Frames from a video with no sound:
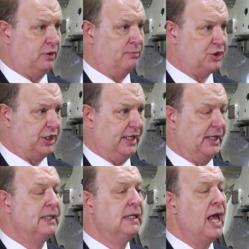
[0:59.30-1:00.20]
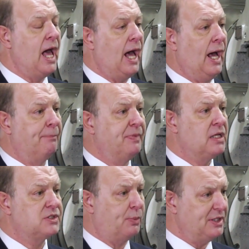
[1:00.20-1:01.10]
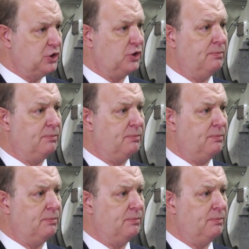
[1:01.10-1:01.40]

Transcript: on the machine. Um, so we took